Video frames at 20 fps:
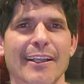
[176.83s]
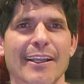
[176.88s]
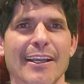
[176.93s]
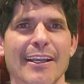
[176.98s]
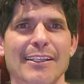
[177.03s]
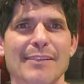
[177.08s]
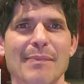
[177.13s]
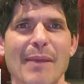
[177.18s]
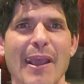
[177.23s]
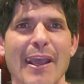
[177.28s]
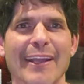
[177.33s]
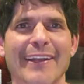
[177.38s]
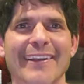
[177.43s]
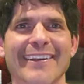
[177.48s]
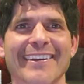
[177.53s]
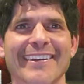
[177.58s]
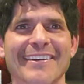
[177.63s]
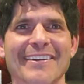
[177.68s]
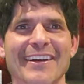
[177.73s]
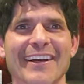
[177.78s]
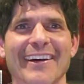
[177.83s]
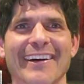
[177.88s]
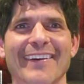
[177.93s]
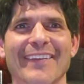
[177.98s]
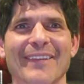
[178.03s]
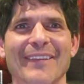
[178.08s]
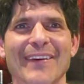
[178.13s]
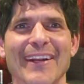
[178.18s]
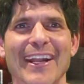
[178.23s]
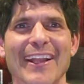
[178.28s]
expand
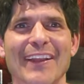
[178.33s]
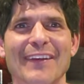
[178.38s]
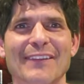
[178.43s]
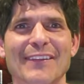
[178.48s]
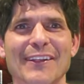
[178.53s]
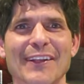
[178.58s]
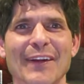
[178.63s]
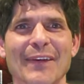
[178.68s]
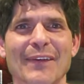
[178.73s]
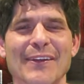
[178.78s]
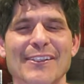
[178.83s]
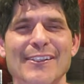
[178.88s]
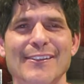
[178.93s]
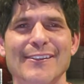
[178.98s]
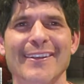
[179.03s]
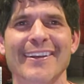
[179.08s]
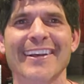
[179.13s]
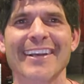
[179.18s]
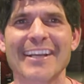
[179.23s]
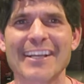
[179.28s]
what I love to do, which is